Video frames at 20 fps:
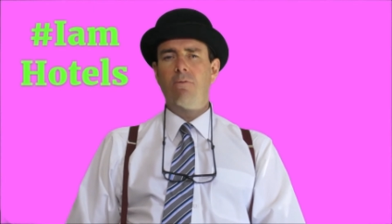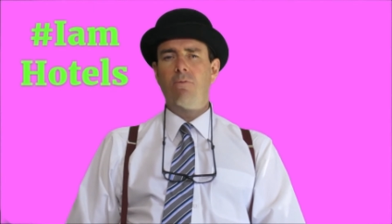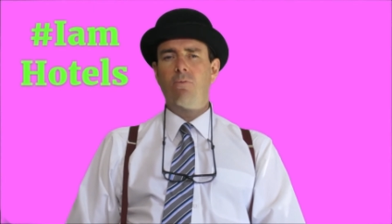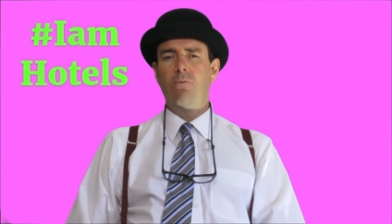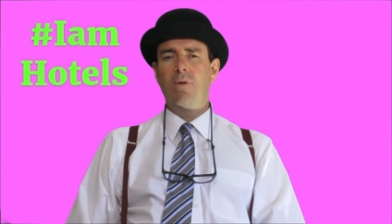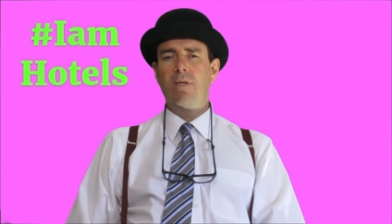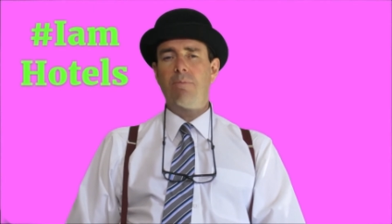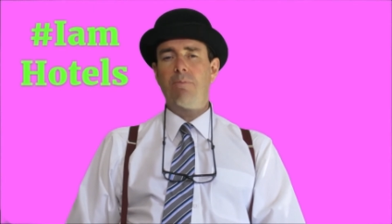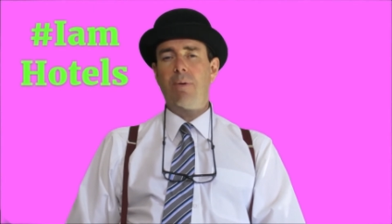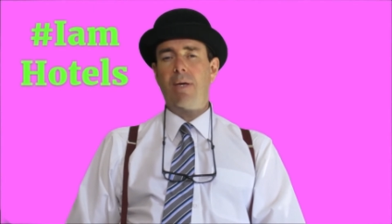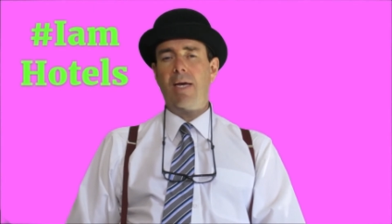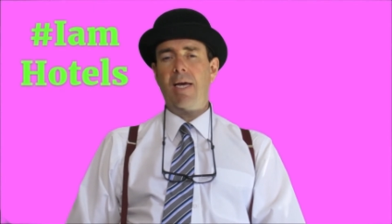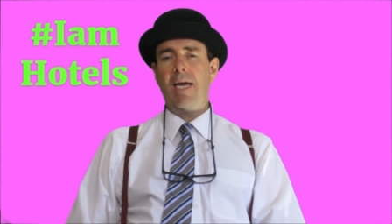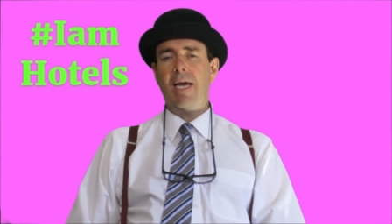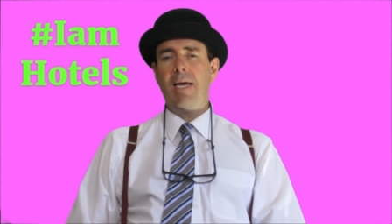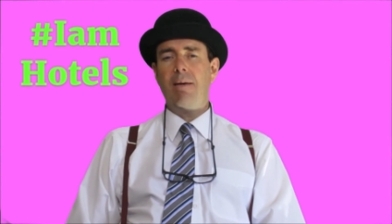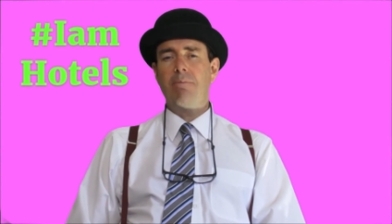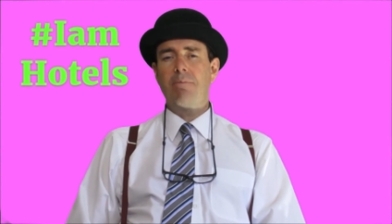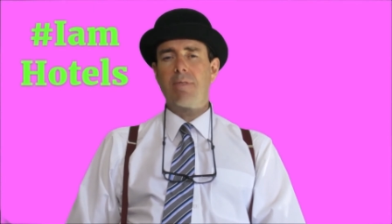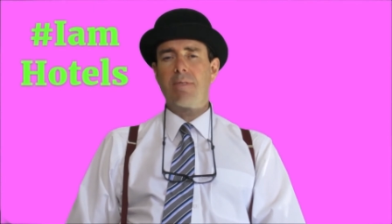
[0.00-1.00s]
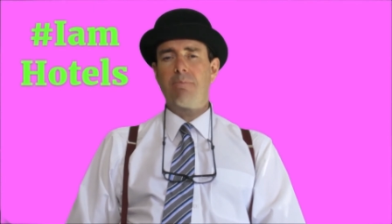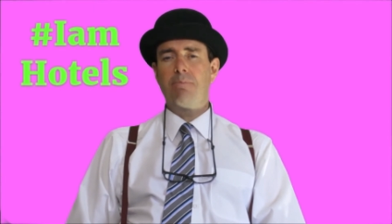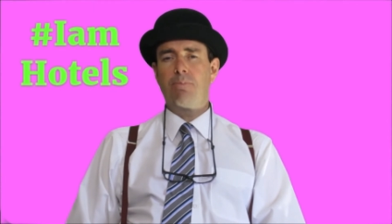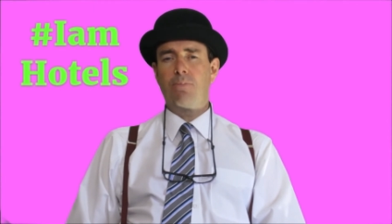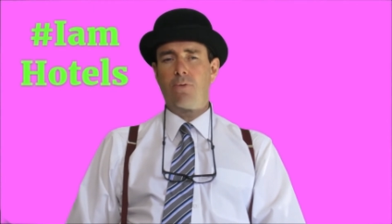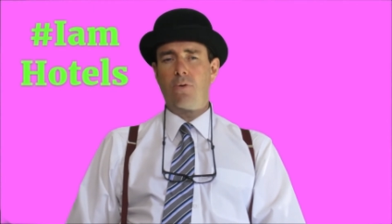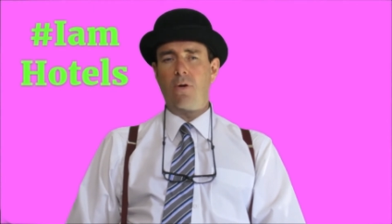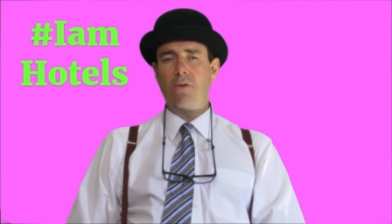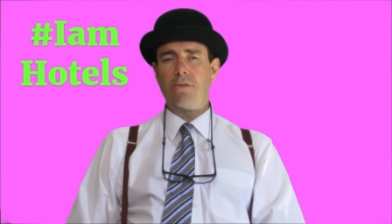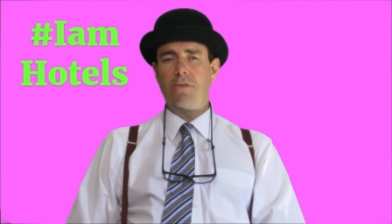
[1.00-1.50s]
with perhaps
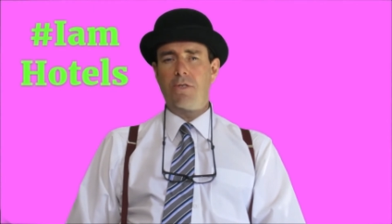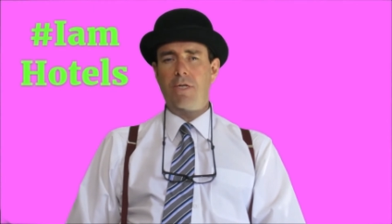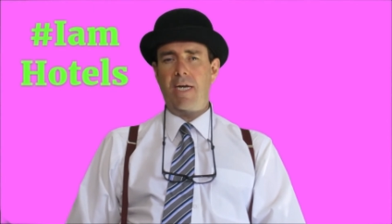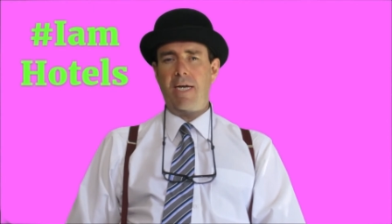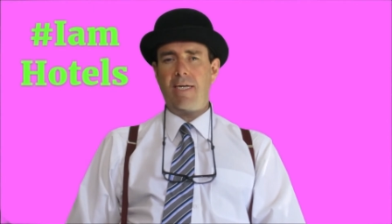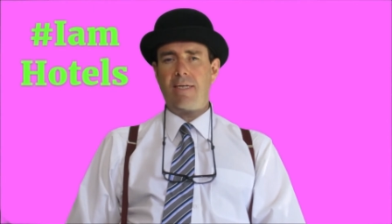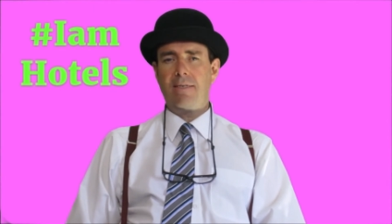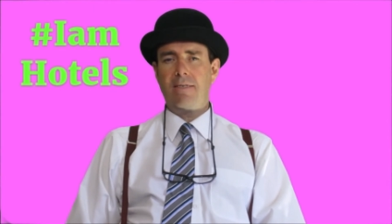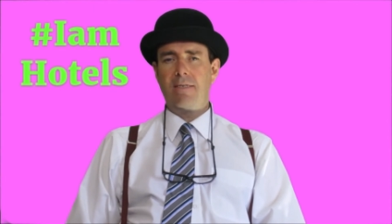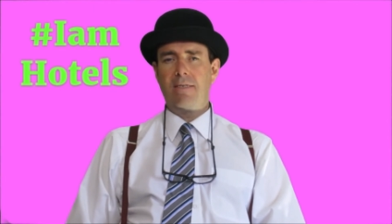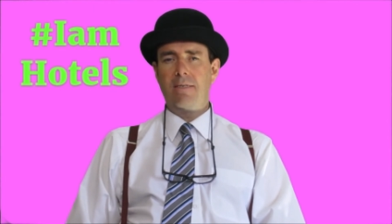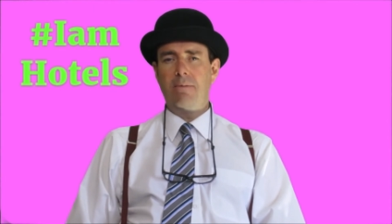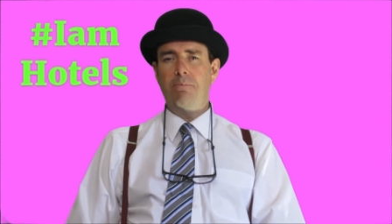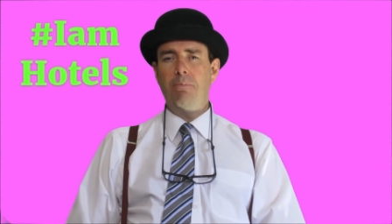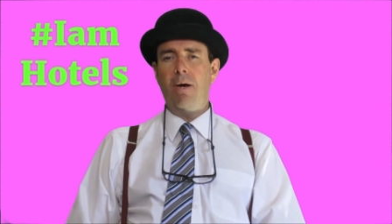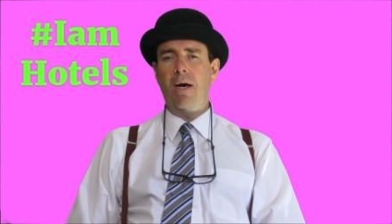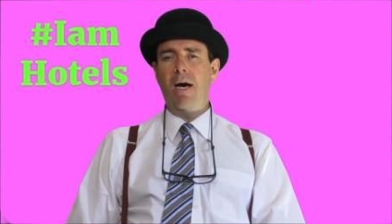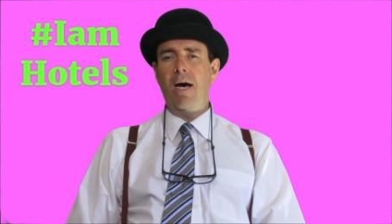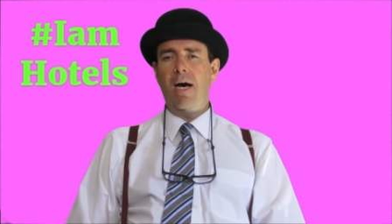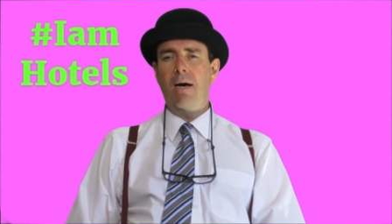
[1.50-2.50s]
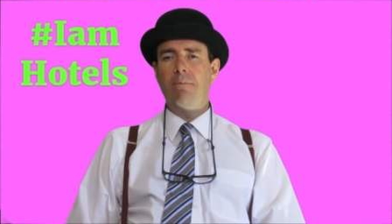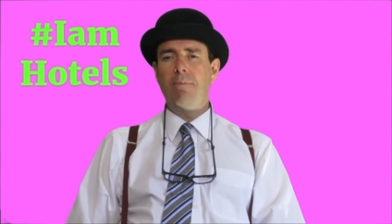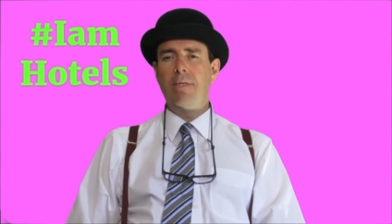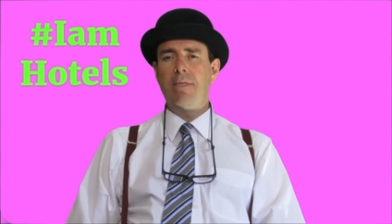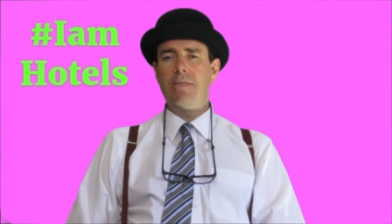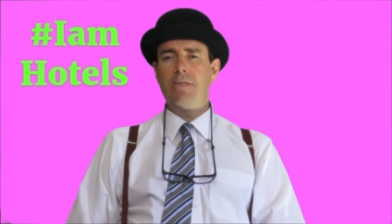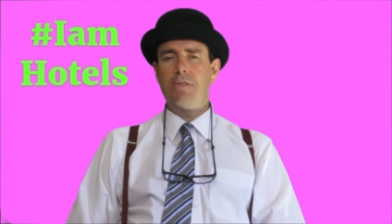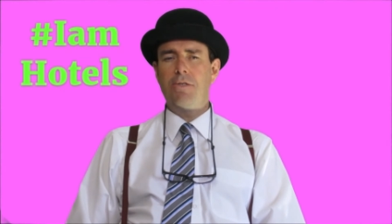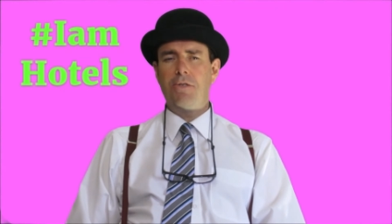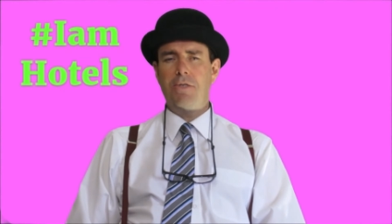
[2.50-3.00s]
project,
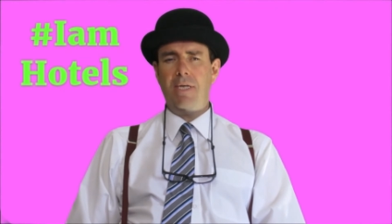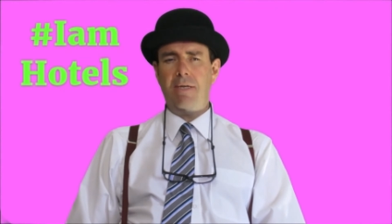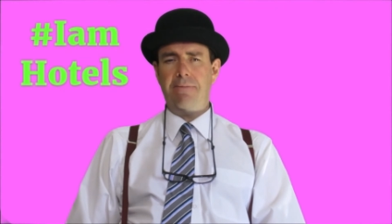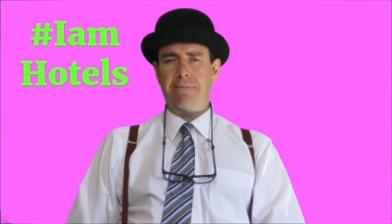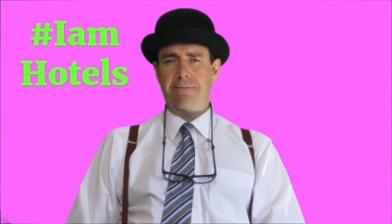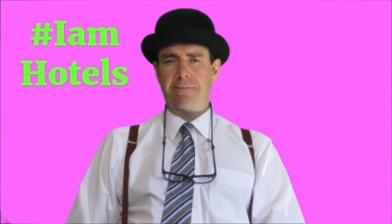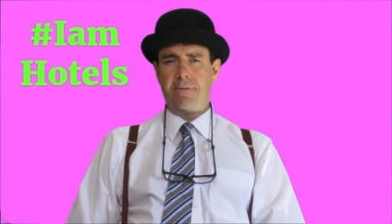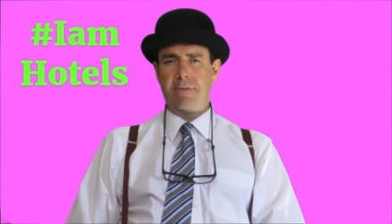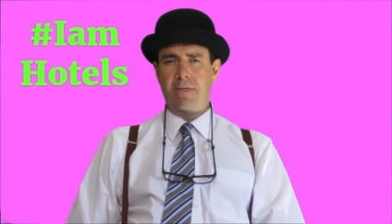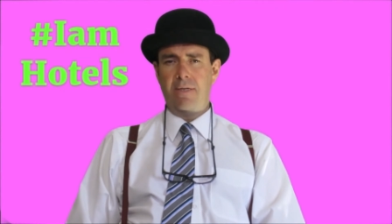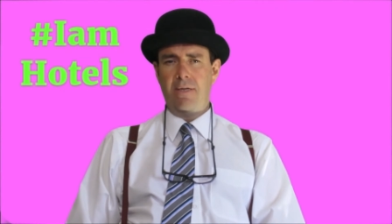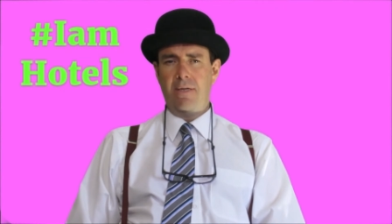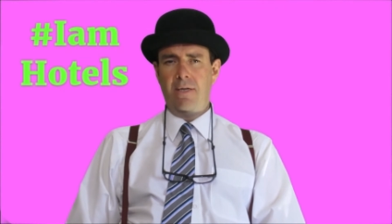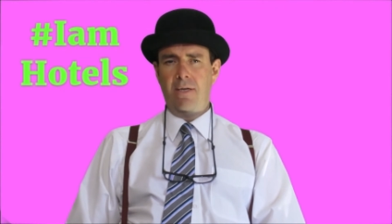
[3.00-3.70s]
department, shift